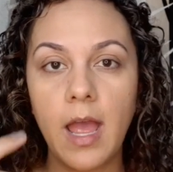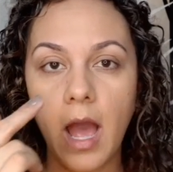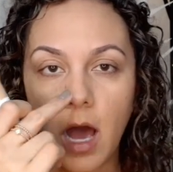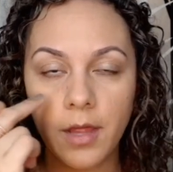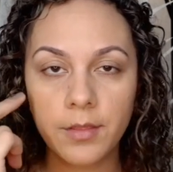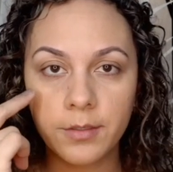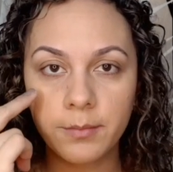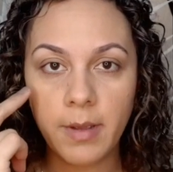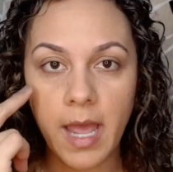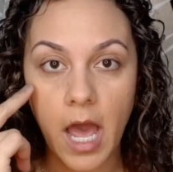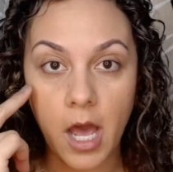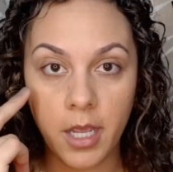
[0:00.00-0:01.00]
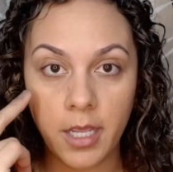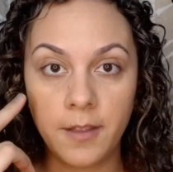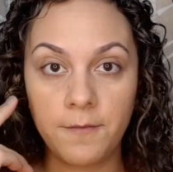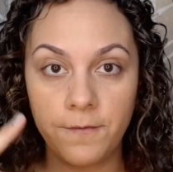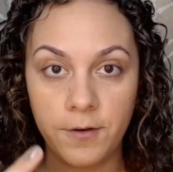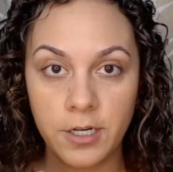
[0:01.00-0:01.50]
under my eye
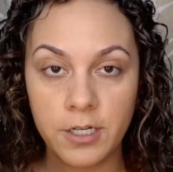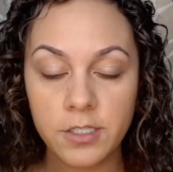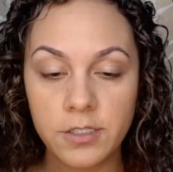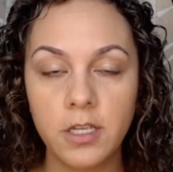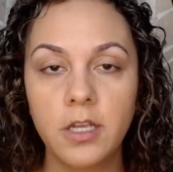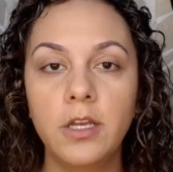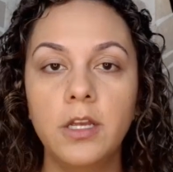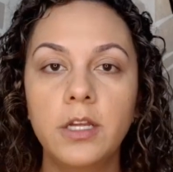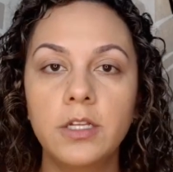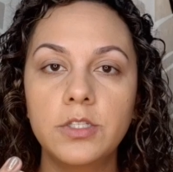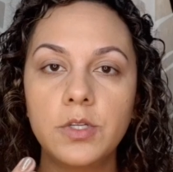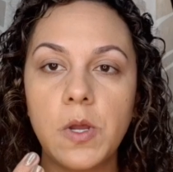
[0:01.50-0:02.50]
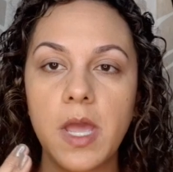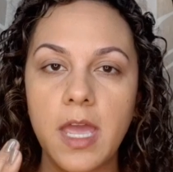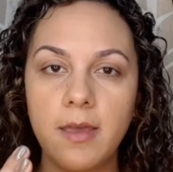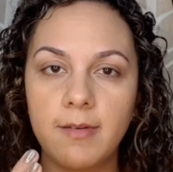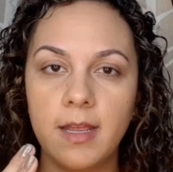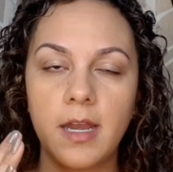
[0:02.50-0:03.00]
first to
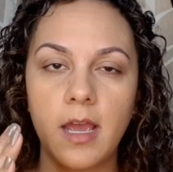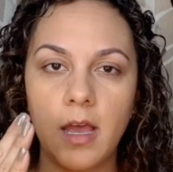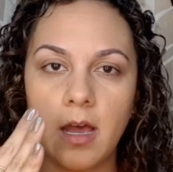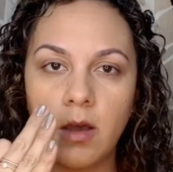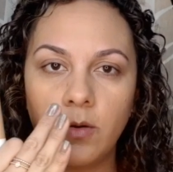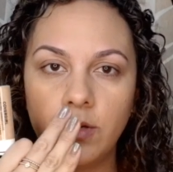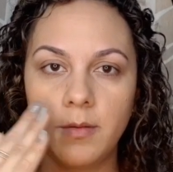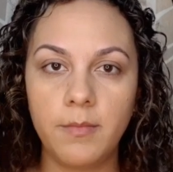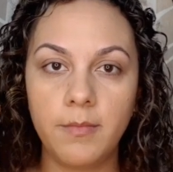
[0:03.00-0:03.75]
even out